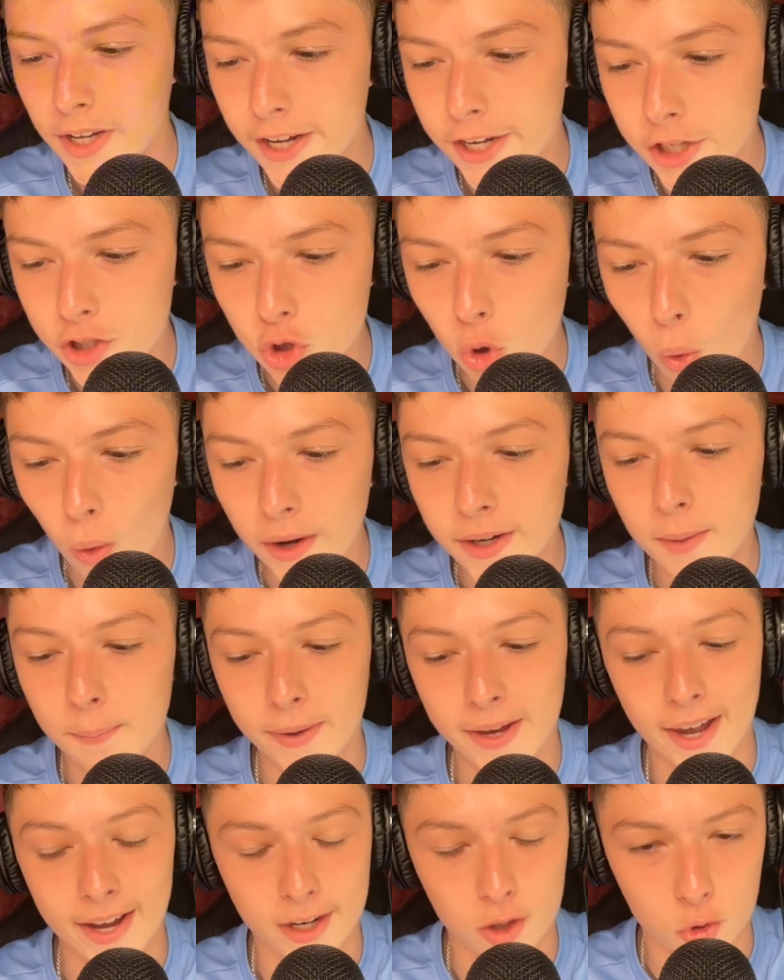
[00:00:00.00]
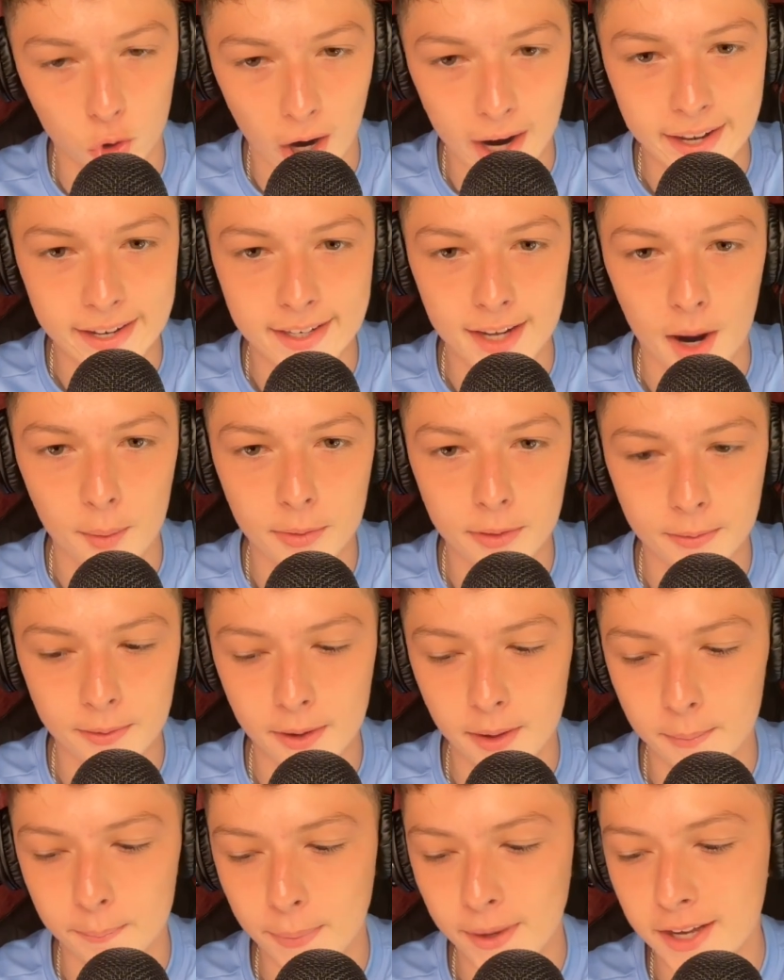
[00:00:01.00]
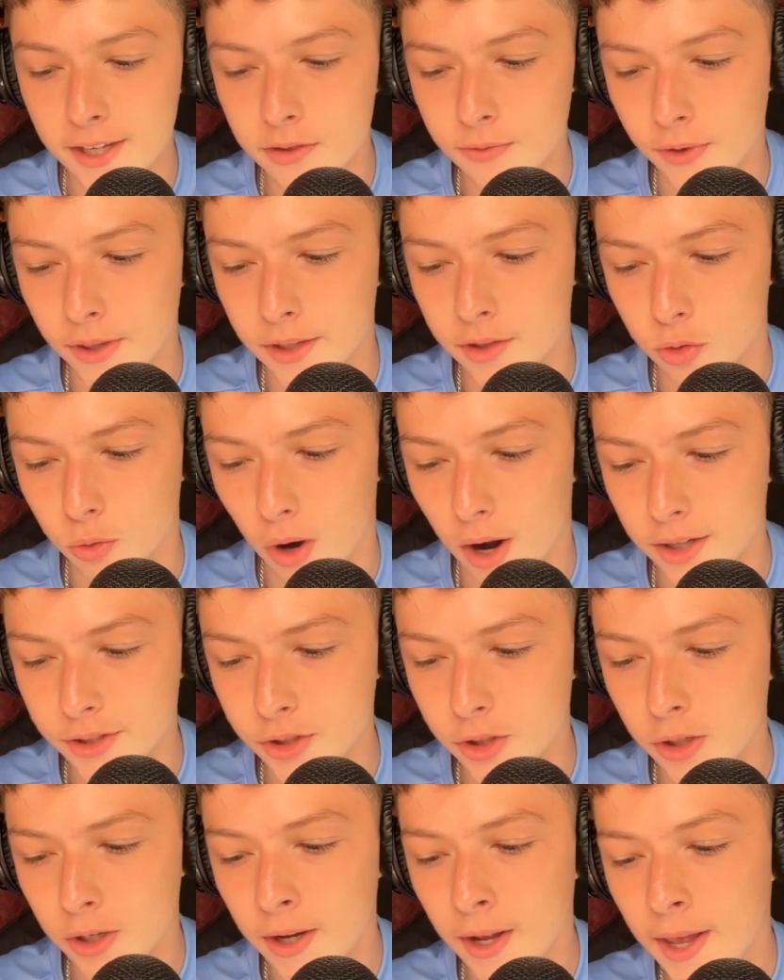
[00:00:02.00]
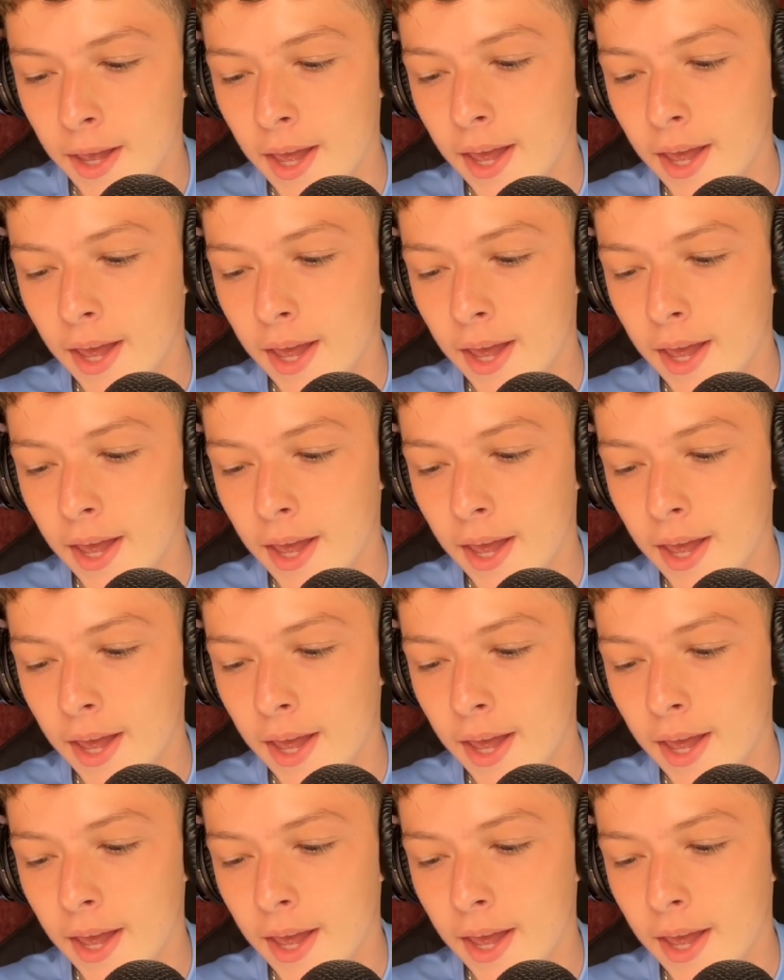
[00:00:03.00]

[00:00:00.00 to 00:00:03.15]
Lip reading: he's going to be a great depth piece for this roster.